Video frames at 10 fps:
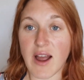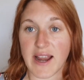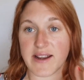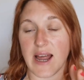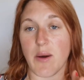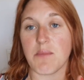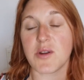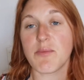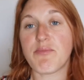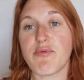Right, now
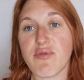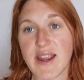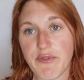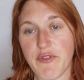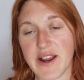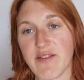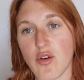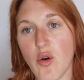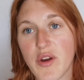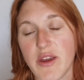I'm going to briefly
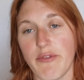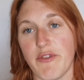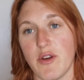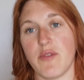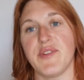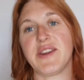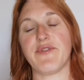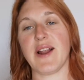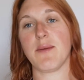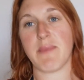talk you through the
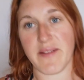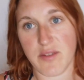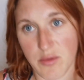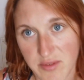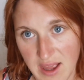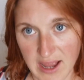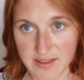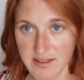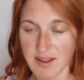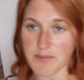developmental
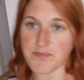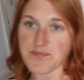task.